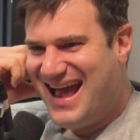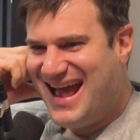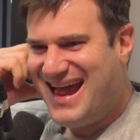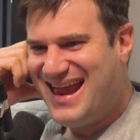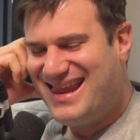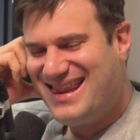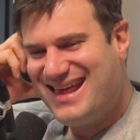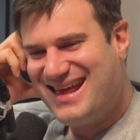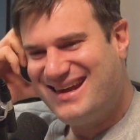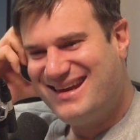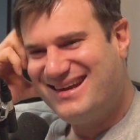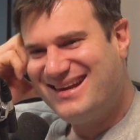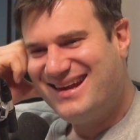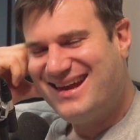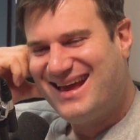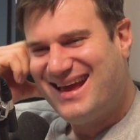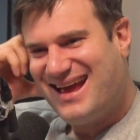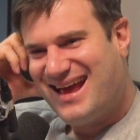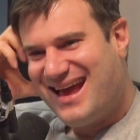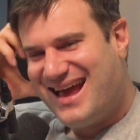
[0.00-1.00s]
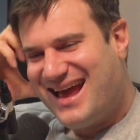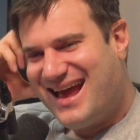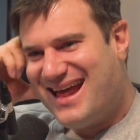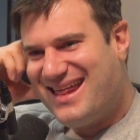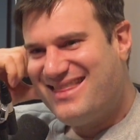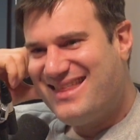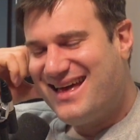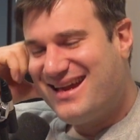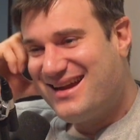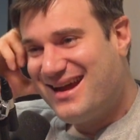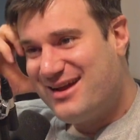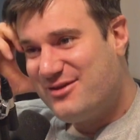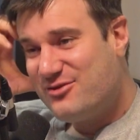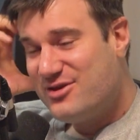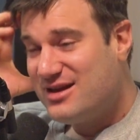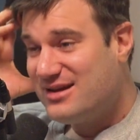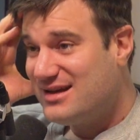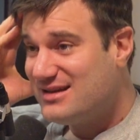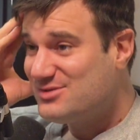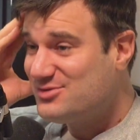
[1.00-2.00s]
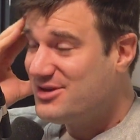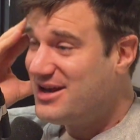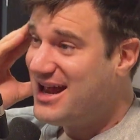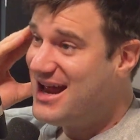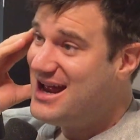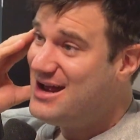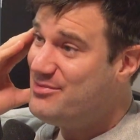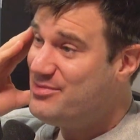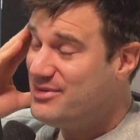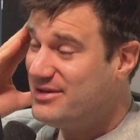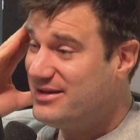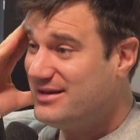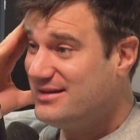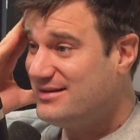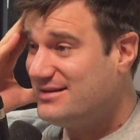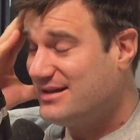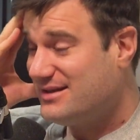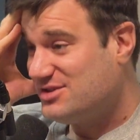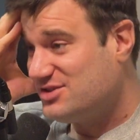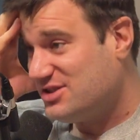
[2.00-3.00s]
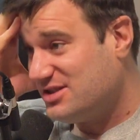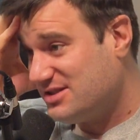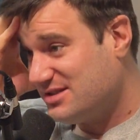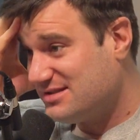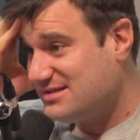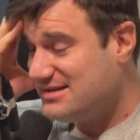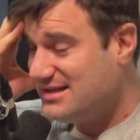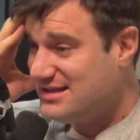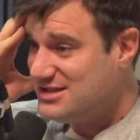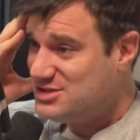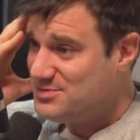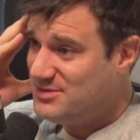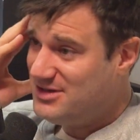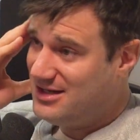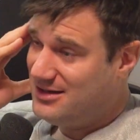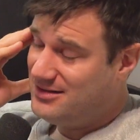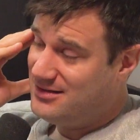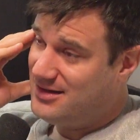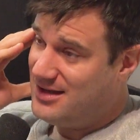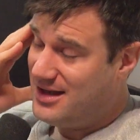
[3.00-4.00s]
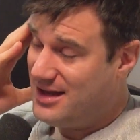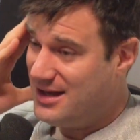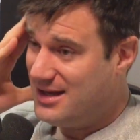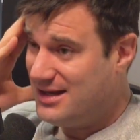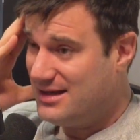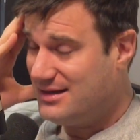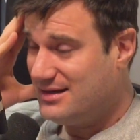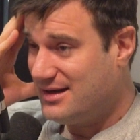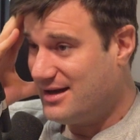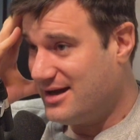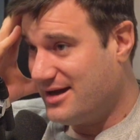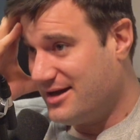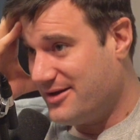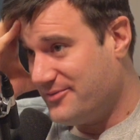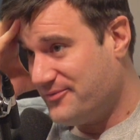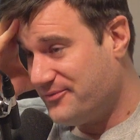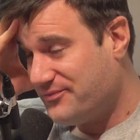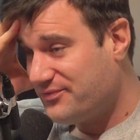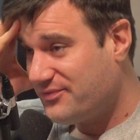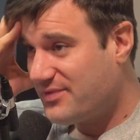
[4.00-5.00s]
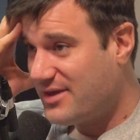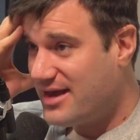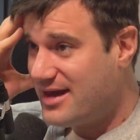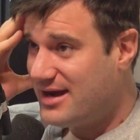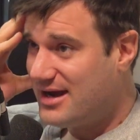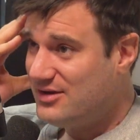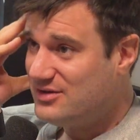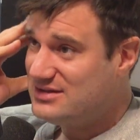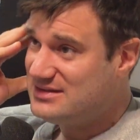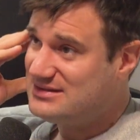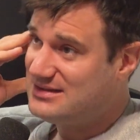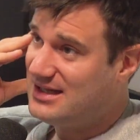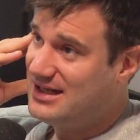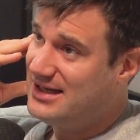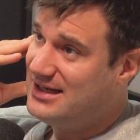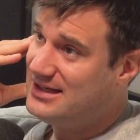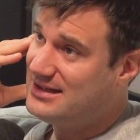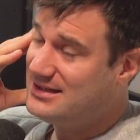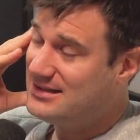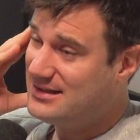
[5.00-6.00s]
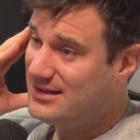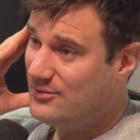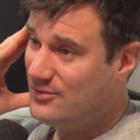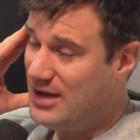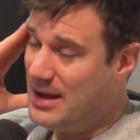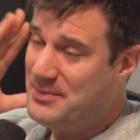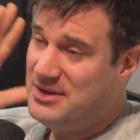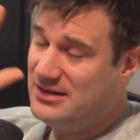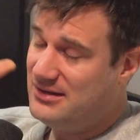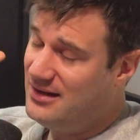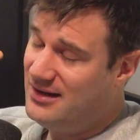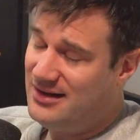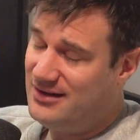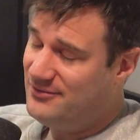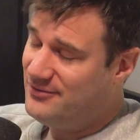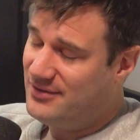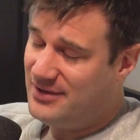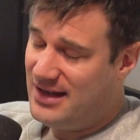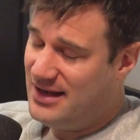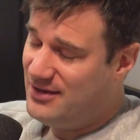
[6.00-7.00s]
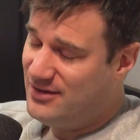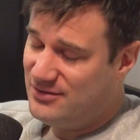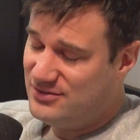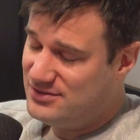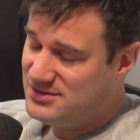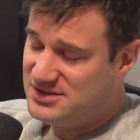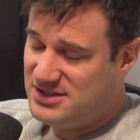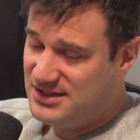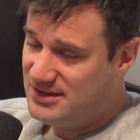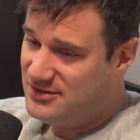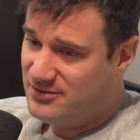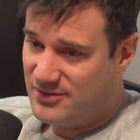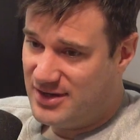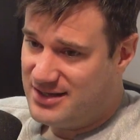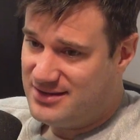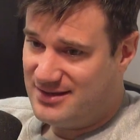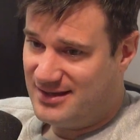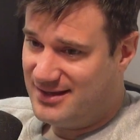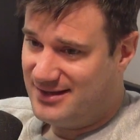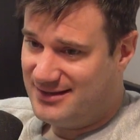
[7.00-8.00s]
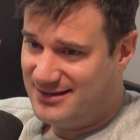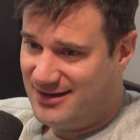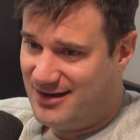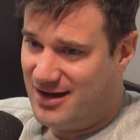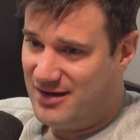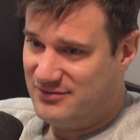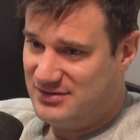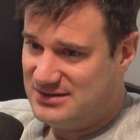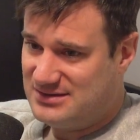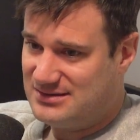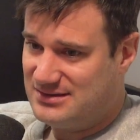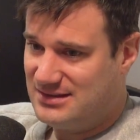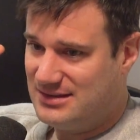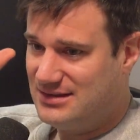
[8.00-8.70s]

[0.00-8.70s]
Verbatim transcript: And then, and then I realized what happened, that she just ditched me. And, and, um, and I was like, I mean, she did the right thing, obviously.